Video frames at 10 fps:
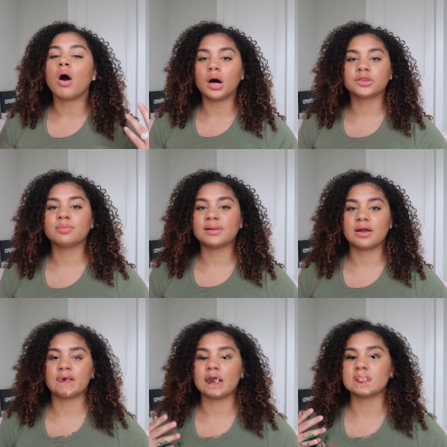on their
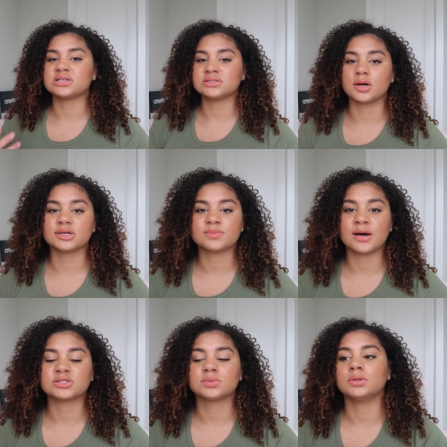platforms as long as
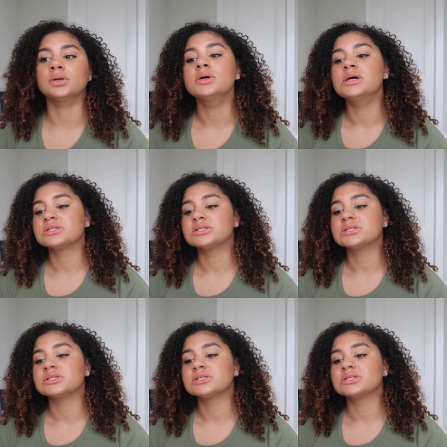possible.